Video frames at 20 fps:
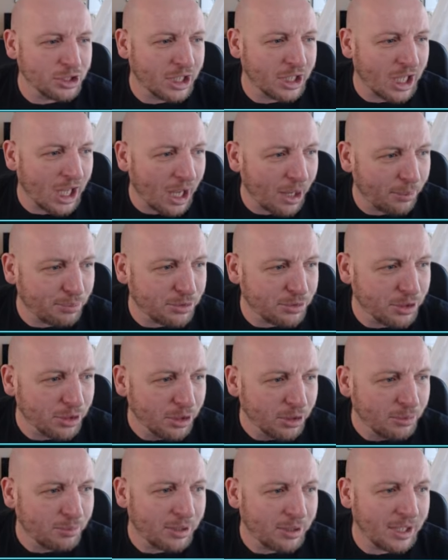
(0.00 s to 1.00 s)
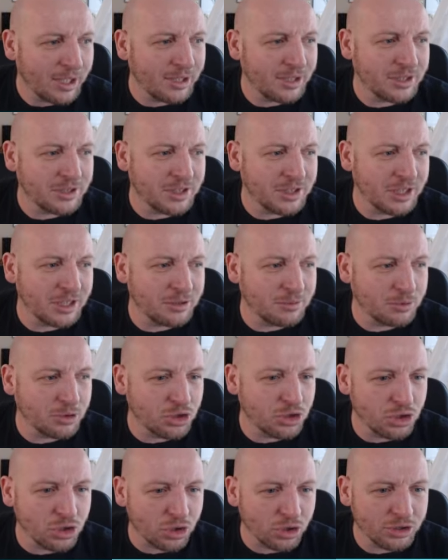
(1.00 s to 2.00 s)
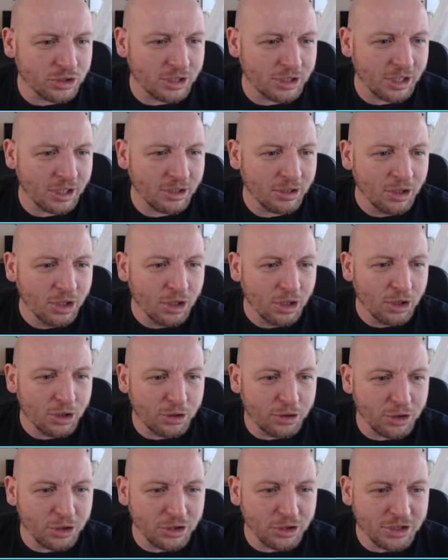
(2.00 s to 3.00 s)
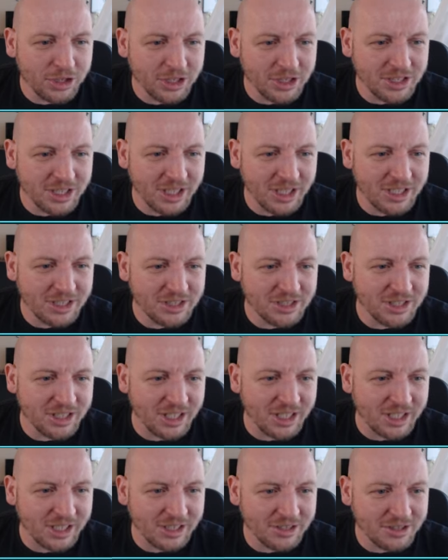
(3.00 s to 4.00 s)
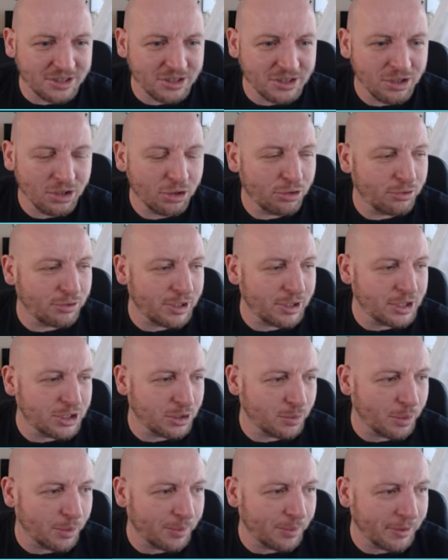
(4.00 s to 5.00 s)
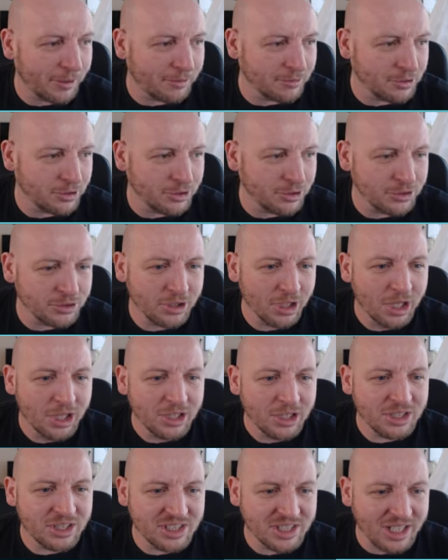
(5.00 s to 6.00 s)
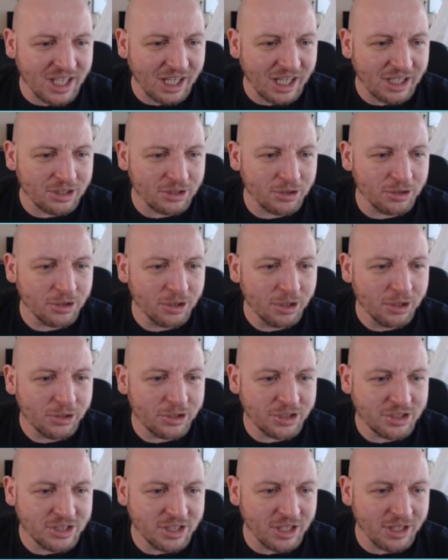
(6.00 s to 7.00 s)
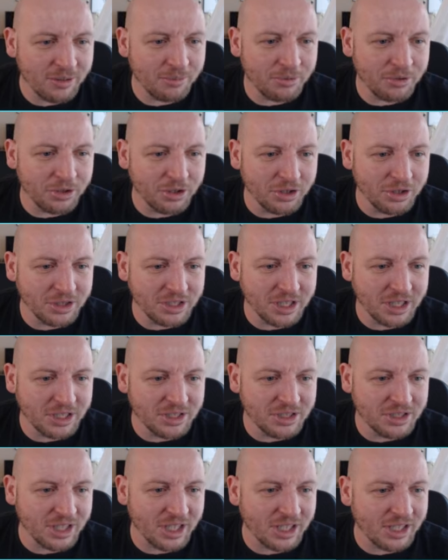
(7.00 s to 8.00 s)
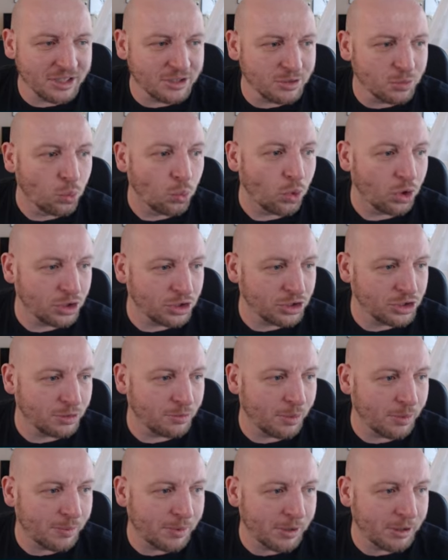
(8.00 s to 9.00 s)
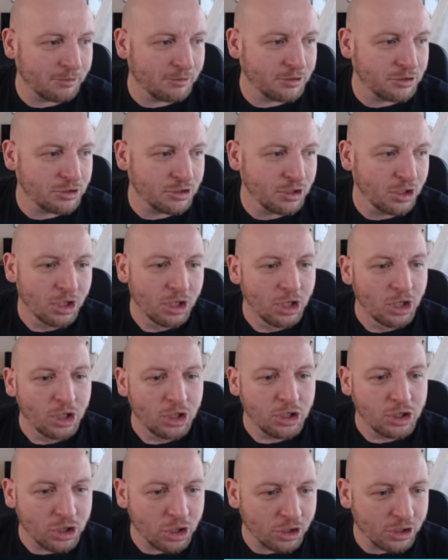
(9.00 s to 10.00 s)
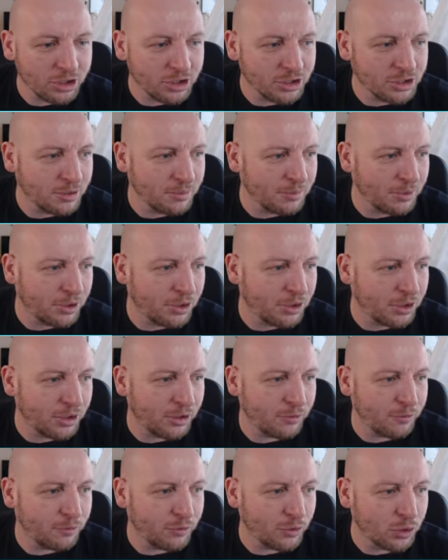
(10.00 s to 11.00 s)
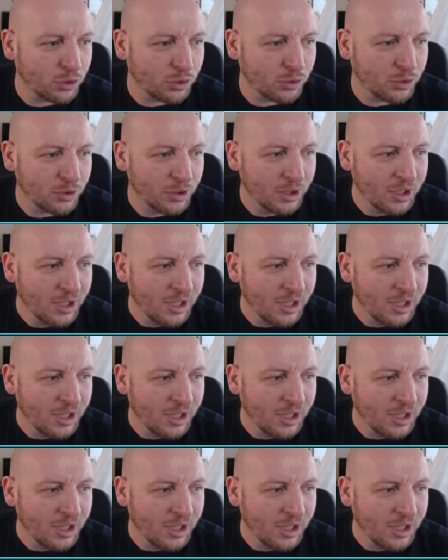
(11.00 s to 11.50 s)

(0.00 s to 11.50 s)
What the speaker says: capped player this season was Sorte. 36 starts, 3 sub-appearances. Scallon, the same. 36 starts, 1 sub-appearance. Jürgensen with 34.